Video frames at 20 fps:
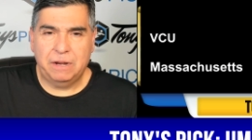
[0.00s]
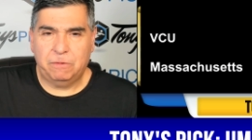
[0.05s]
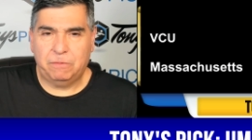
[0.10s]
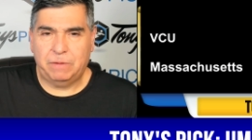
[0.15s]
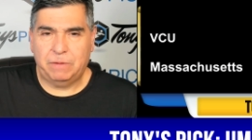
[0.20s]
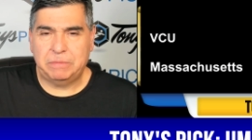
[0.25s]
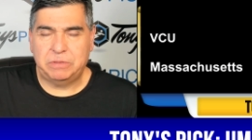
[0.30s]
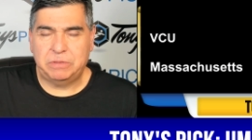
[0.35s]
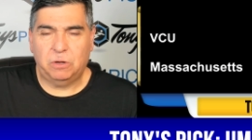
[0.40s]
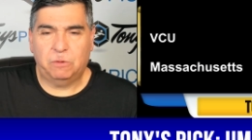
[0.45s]

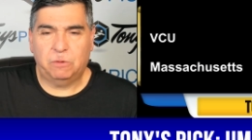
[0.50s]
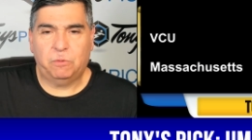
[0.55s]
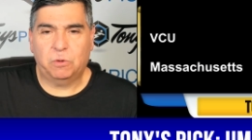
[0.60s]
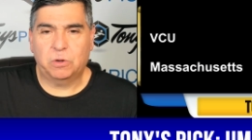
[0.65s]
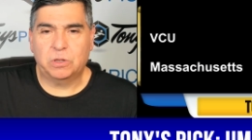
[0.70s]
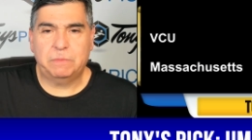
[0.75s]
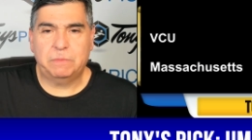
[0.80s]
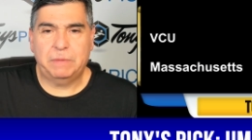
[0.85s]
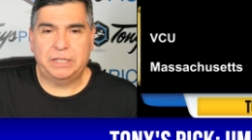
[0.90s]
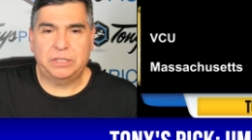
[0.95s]
Rams don't
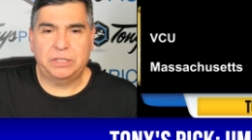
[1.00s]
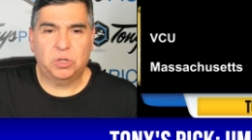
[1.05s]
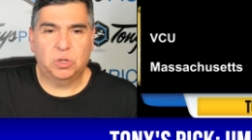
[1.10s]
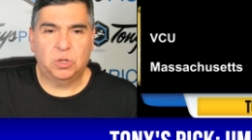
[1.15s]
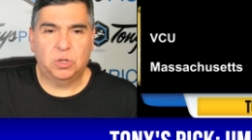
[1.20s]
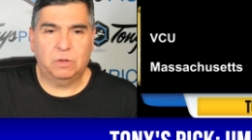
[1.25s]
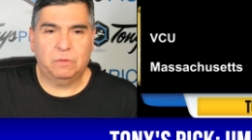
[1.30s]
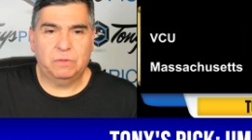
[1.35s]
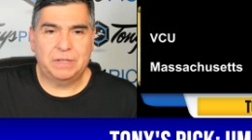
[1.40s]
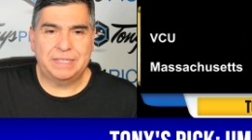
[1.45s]
force many
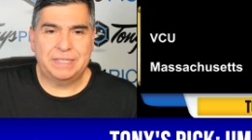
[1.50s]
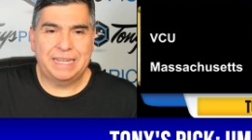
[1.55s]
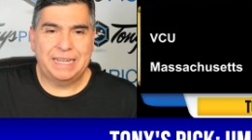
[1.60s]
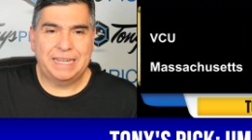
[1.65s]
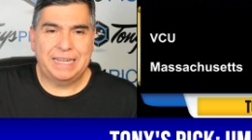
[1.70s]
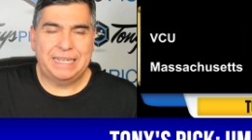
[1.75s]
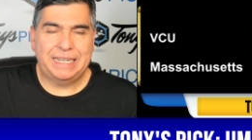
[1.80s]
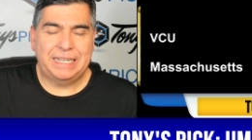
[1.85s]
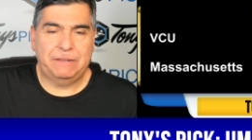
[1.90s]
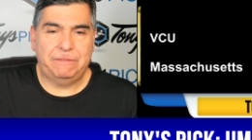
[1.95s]
turnovers
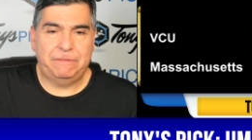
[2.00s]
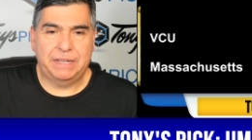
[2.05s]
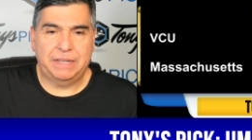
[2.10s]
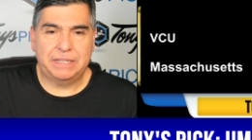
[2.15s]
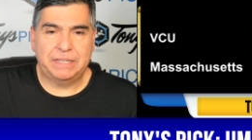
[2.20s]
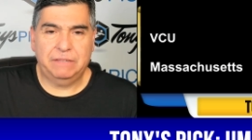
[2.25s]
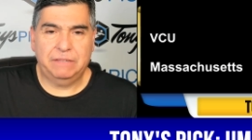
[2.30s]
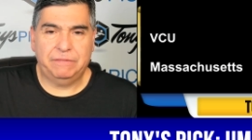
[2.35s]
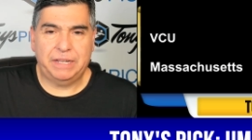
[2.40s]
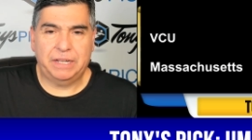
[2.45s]

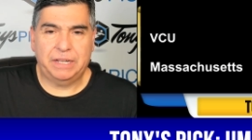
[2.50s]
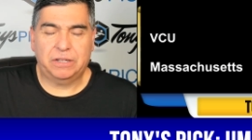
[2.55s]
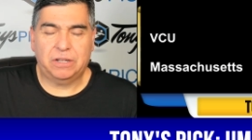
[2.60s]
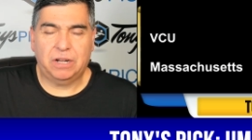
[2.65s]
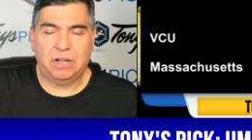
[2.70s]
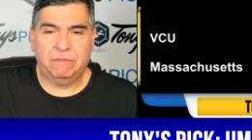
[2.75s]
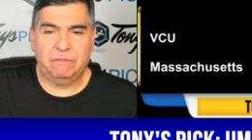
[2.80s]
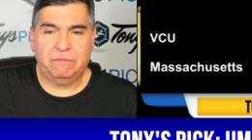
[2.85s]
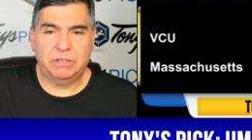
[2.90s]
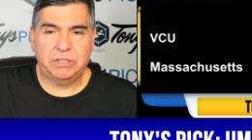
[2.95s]
defensively in
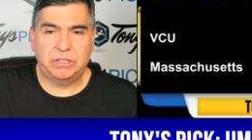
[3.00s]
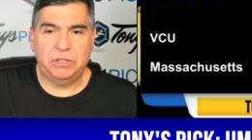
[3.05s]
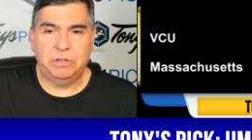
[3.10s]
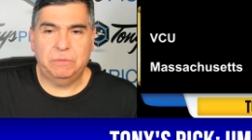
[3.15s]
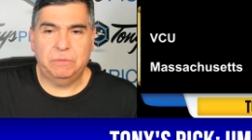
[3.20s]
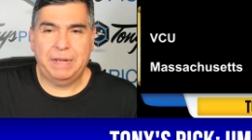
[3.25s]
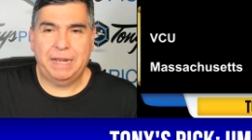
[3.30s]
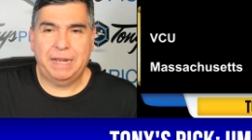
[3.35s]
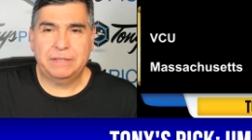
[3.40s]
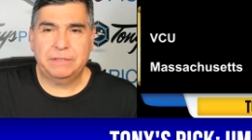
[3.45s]
conference.
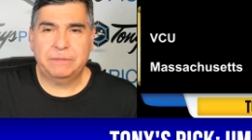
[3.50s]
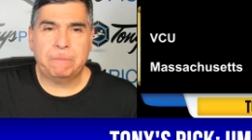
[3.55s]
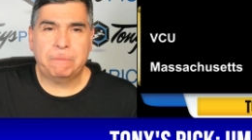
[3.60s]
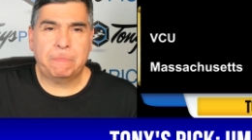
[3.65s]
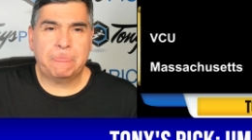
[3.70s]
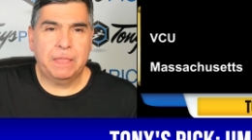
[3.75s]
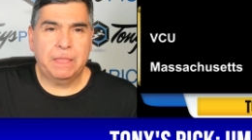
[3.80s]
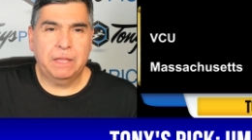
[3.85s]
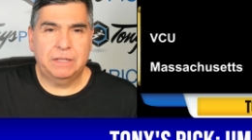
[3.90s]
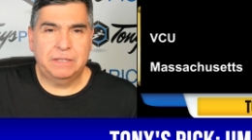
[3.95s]
UMass
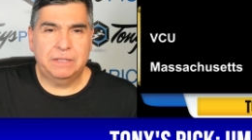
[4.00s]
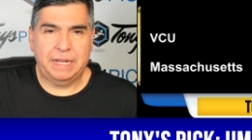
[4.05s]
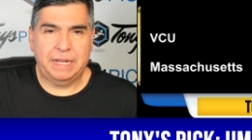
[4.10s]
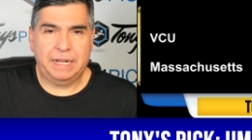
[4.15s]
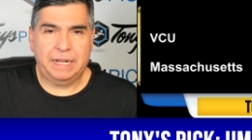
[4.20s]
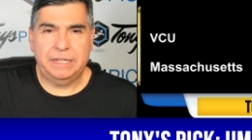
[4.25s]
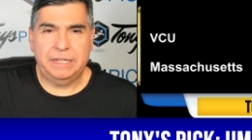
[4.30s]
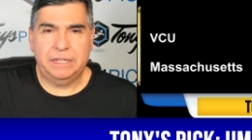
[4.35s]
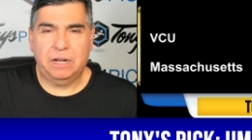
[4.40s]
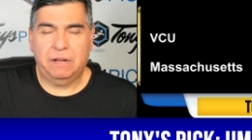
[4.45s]

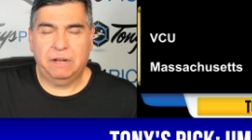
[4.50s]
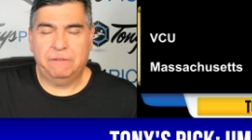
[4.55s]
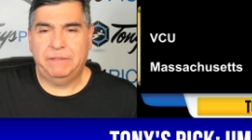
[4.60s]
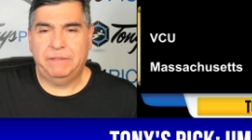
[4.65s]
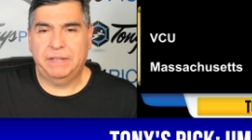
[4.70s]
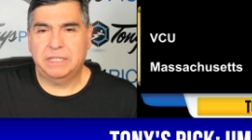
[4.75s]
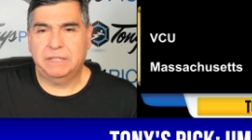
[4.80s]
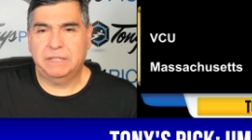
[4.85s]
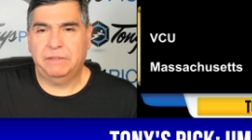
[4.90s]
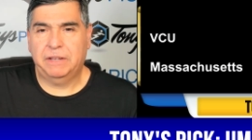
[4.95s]
second in
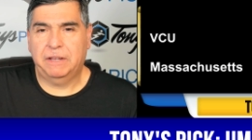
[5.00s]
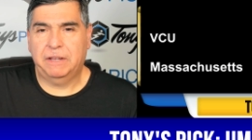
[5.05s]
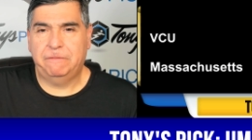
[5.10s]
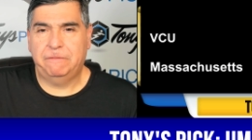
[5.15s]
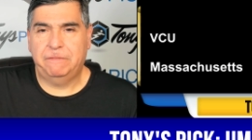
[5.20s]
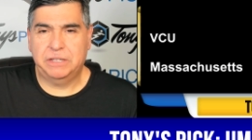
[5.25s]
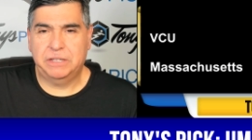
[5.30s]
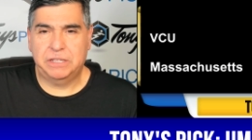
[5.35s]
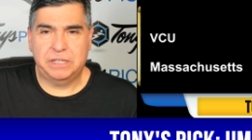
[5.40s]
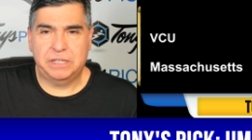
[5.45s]
offensive
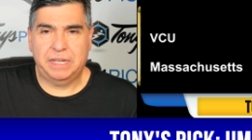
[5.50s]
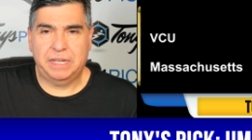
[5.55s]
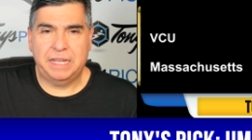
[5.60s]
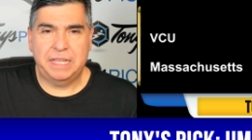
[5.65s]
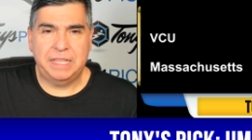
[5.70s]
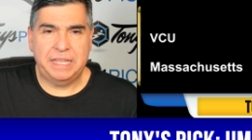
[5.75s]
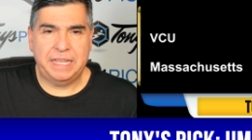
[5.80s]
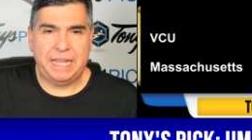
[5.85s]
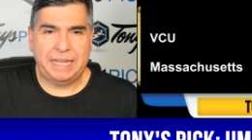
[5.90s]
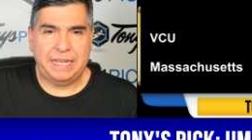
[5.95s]
efficiency
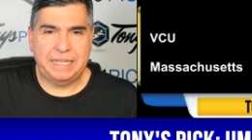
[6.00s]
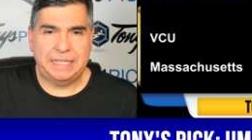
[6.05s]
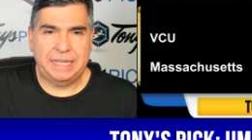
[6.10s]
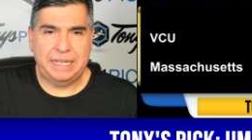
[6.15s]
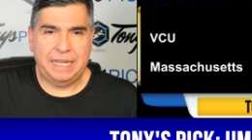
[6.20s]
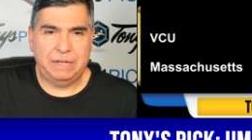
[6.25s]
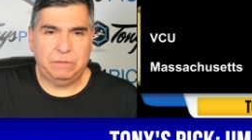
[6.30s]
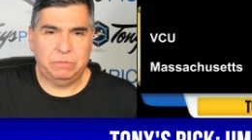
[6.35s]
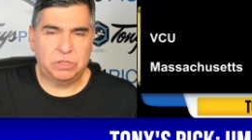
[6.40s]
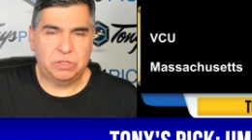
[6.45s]
in the
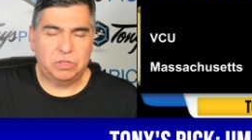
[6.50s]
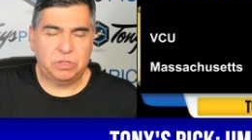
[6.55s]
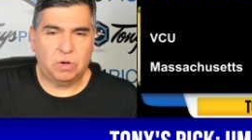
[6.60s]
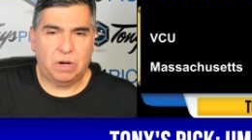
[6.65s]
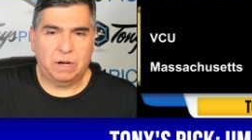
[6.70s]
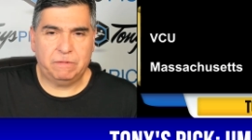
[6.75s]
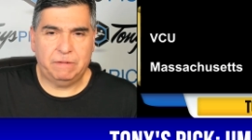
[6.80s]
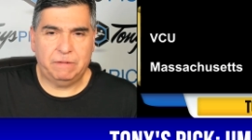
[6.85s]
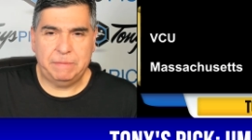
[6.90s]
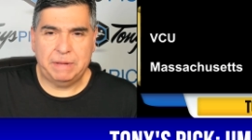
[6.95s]
A-10 with
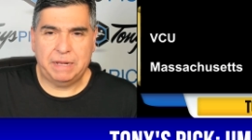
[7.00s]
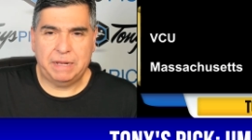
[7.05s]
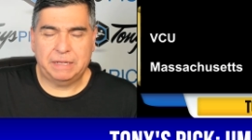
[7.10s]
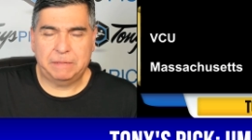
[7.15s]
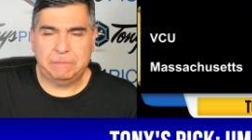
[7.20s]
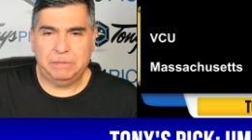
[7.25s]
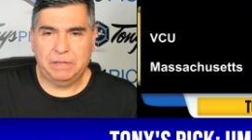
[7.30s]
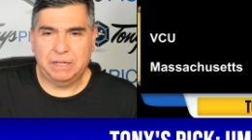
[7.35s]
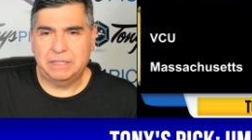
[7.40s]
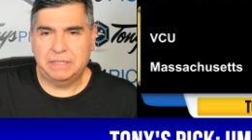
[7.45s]
strong
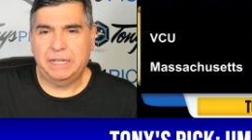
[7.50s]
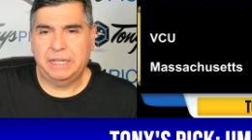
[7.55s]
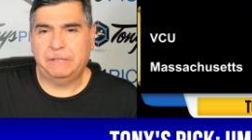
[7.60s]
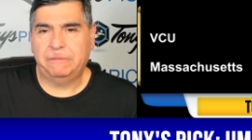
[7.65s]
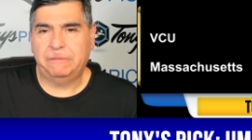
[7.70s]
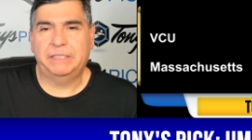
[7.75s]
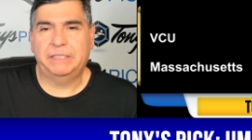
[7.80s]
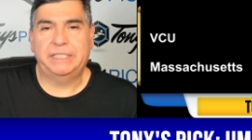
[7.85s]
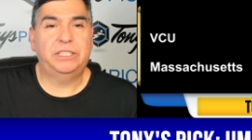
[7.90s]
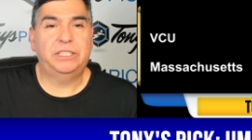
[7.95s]
rebounding plus
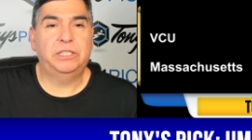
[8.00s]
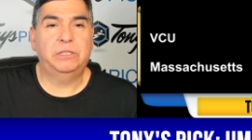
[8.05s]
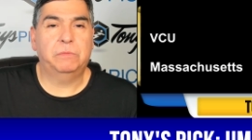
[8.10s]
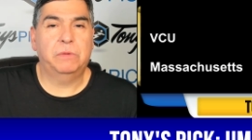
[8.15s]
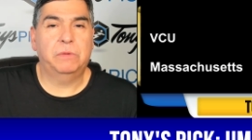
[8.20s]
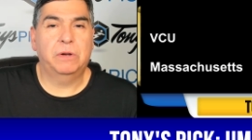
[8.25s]
hitting 52%